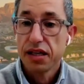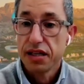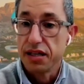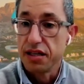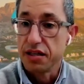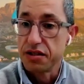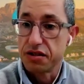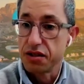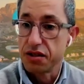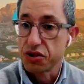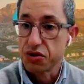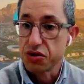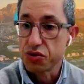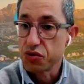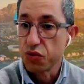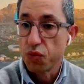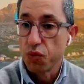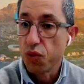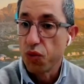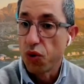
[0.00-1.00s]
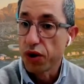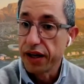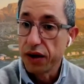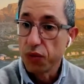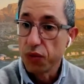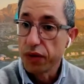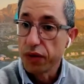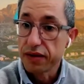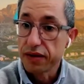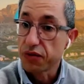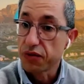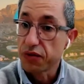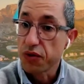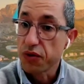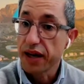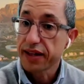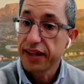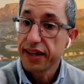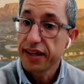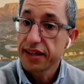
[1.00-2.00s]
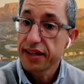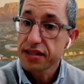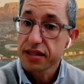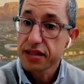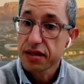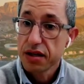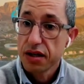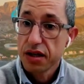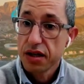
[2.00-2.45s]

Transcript: is just walking with their grandkids,